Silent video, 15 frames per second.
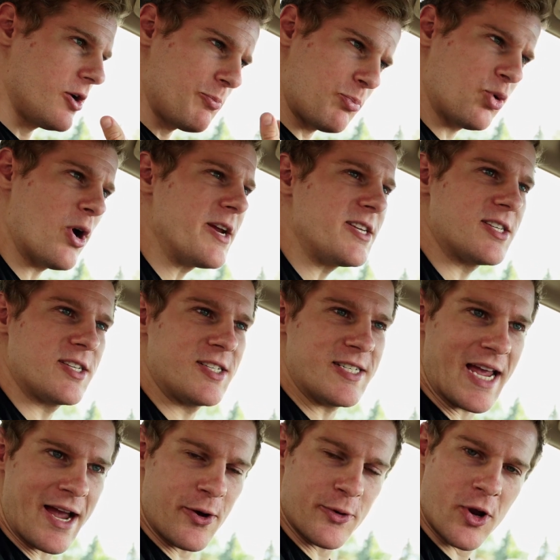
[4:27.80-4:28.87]
priced
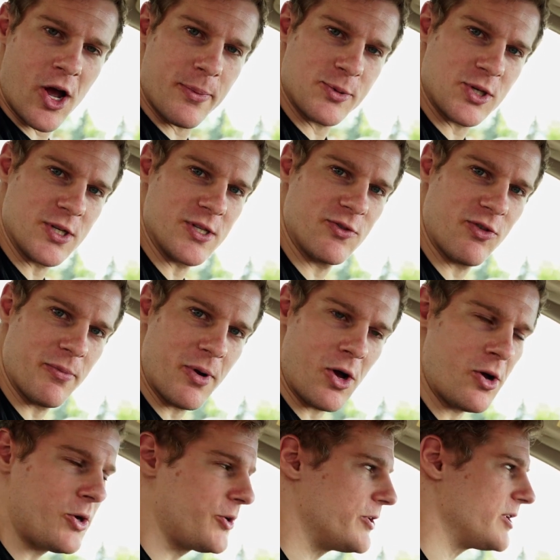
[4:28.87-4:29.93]
down options from
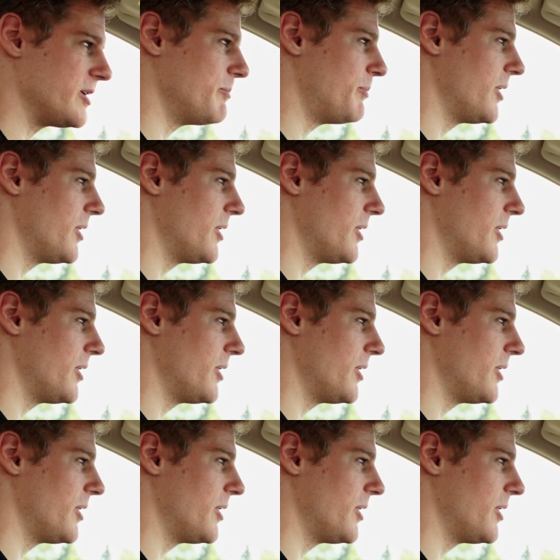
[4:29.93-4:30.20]
Aldi,